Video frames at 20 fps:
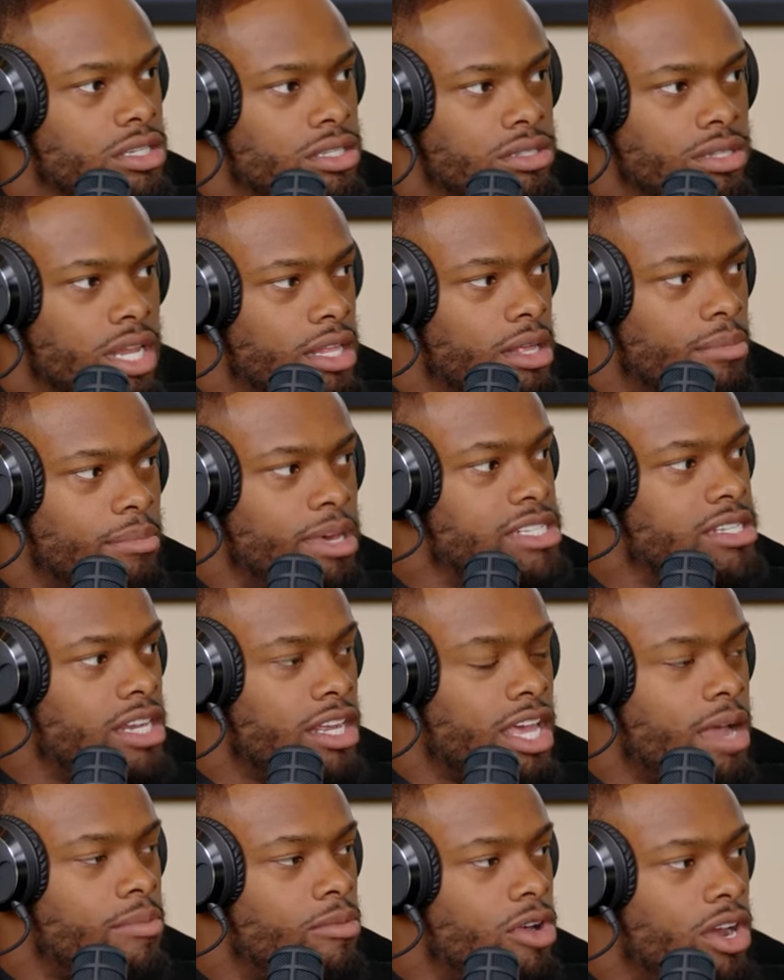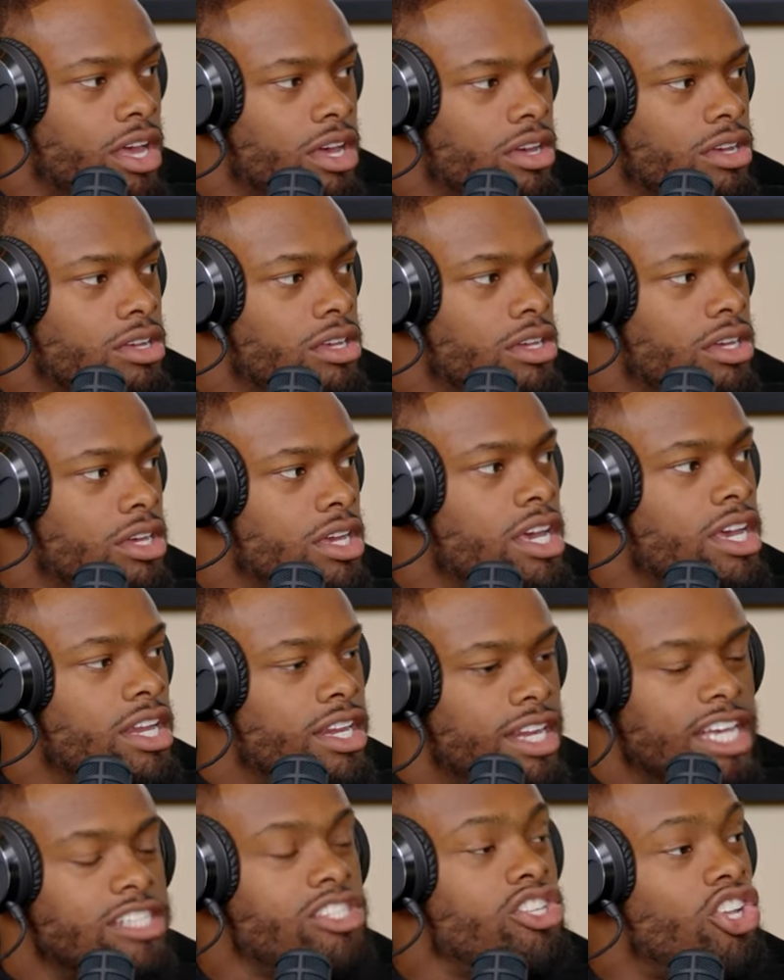Oh, like the best in the game right now. Dexter Lawrence.
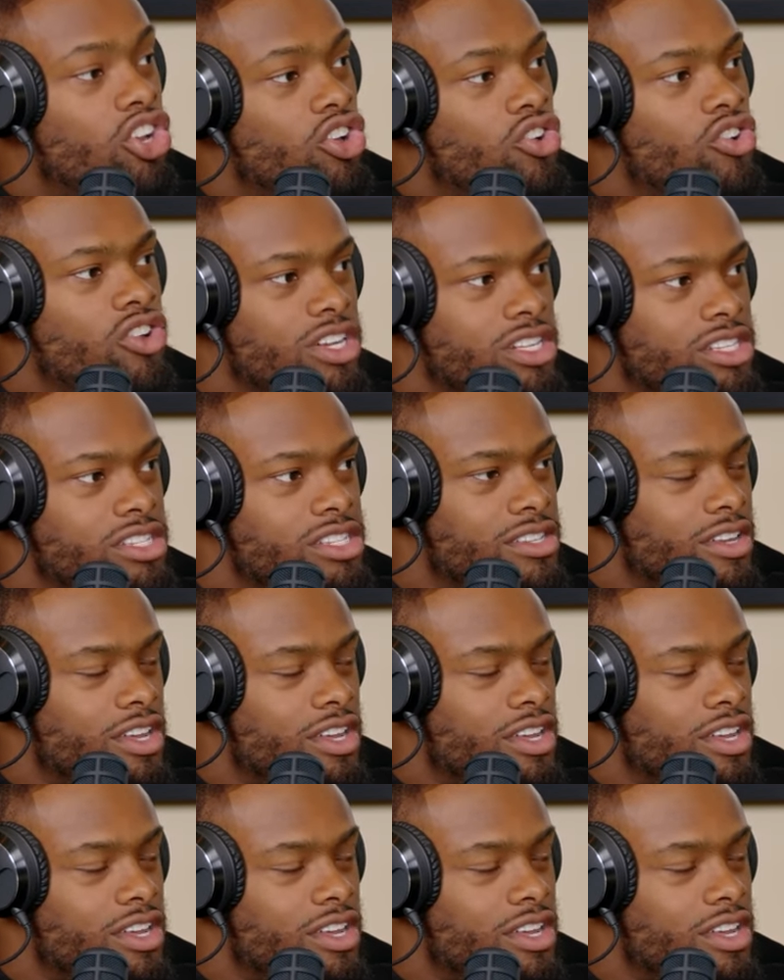Dexter Lawrence.